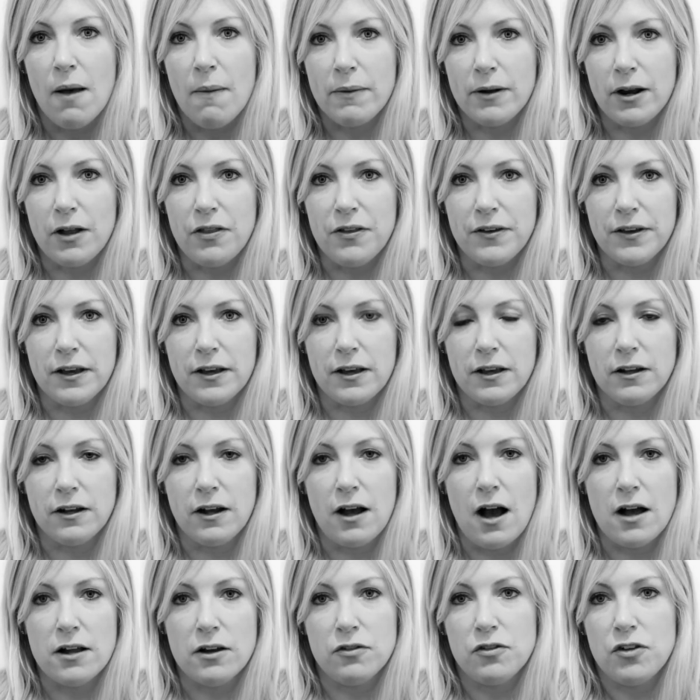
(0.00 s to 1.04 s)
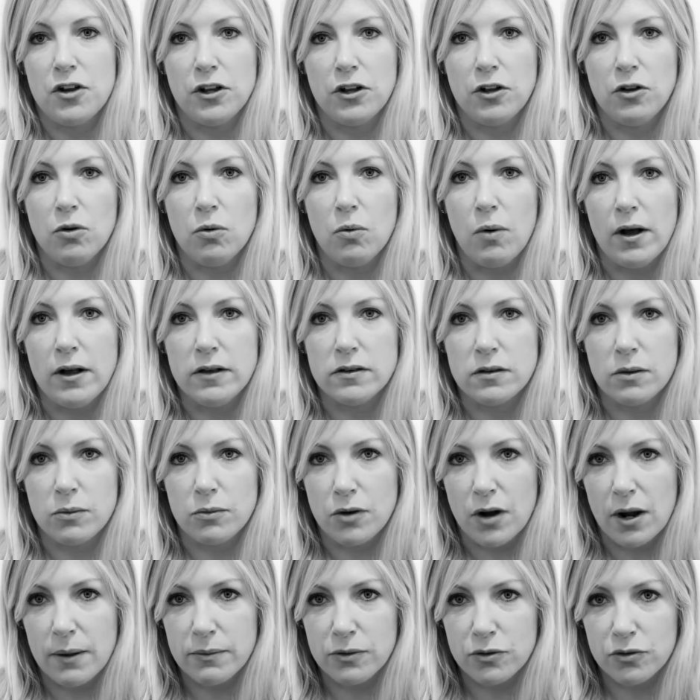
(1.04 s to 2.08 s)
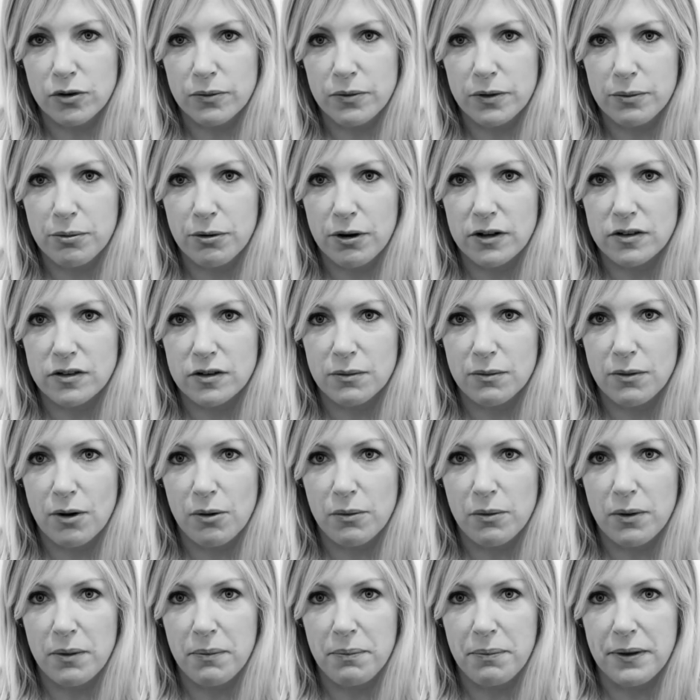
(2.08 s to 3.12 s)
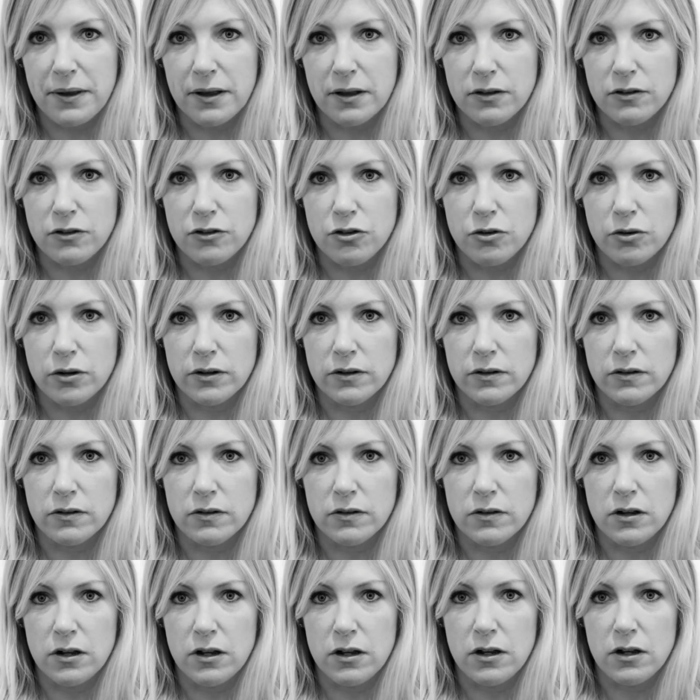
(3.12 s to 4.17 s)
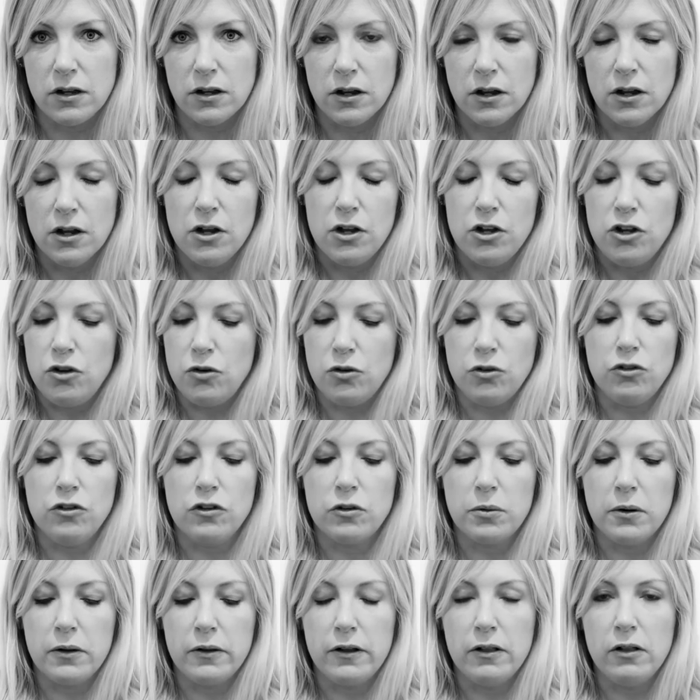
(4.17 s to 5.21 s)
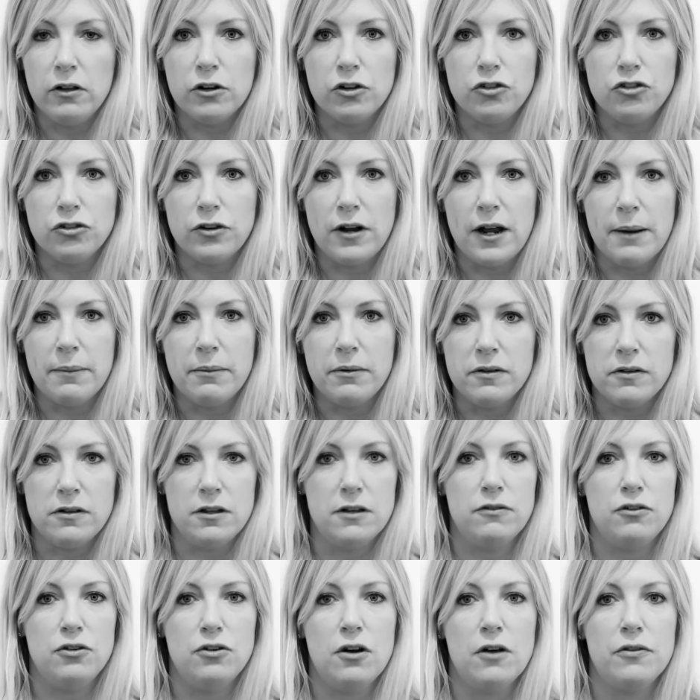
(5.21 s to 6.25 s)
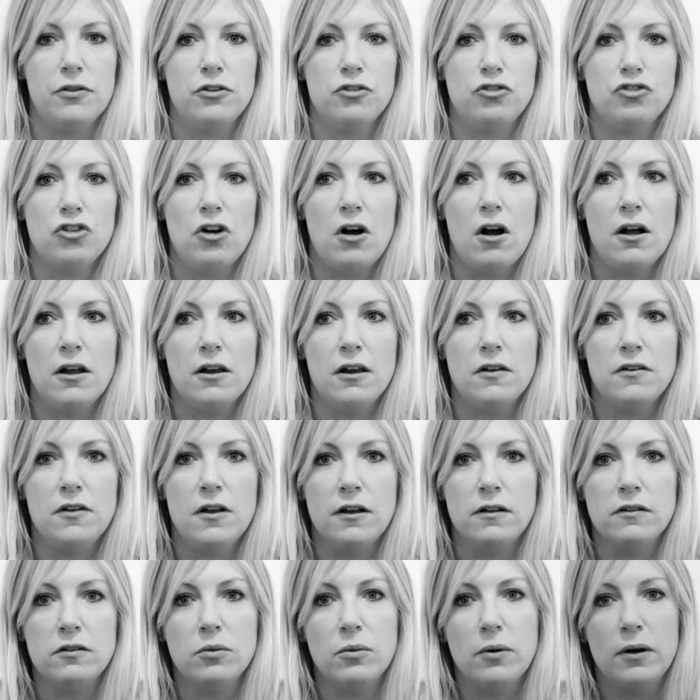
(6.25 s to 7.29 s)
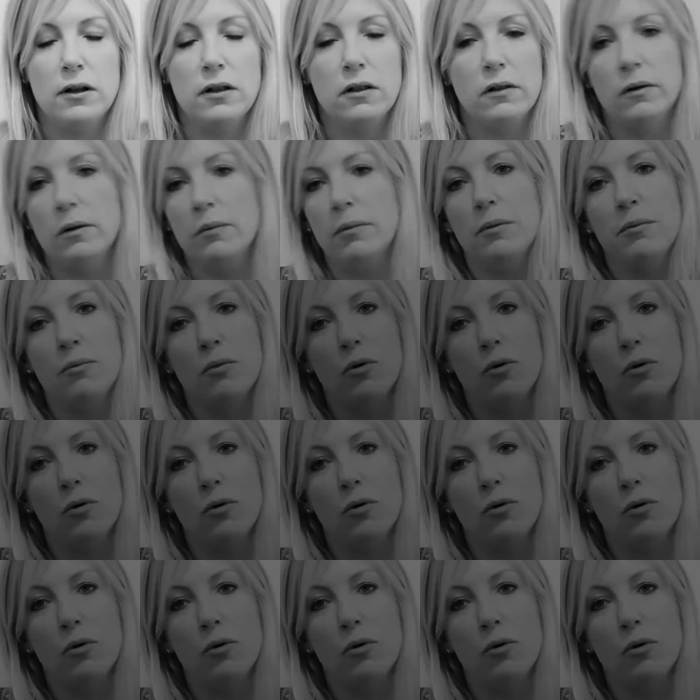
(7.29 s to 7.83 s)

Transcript: But I think it can kind of take you away sometimes from the present moment because you can see you can just quickly look at your camera, see if you got the shot, and it takes away a little bit